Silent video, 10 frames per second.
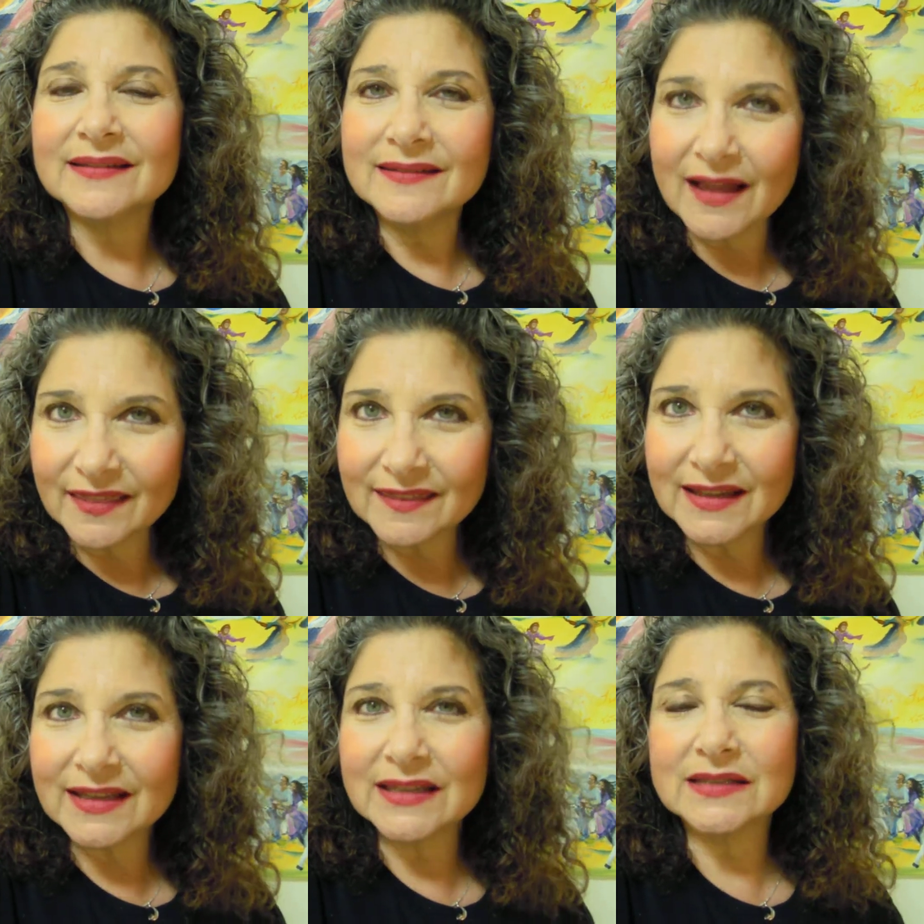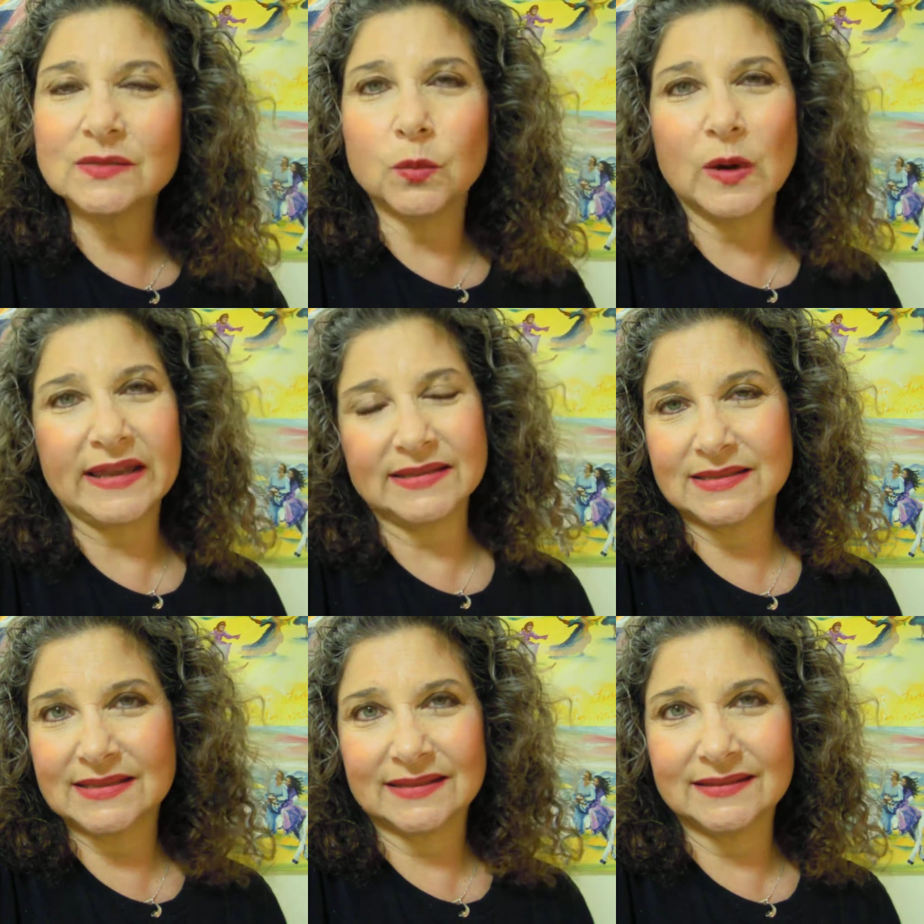Nothing is
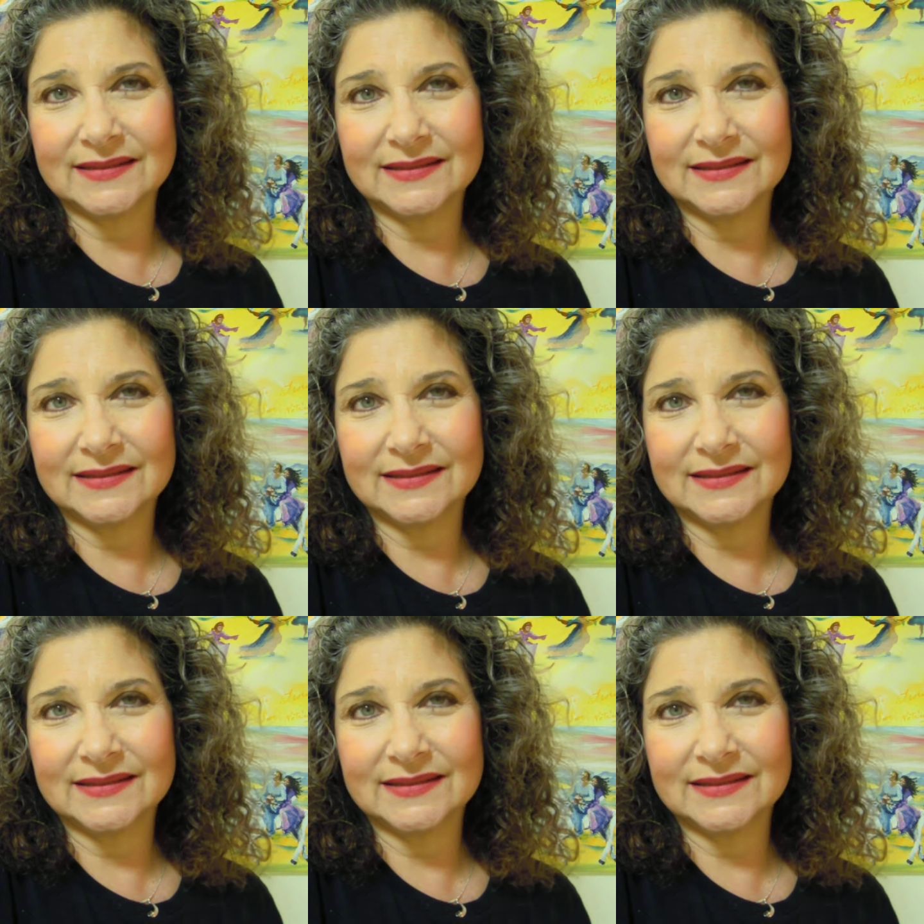wasted.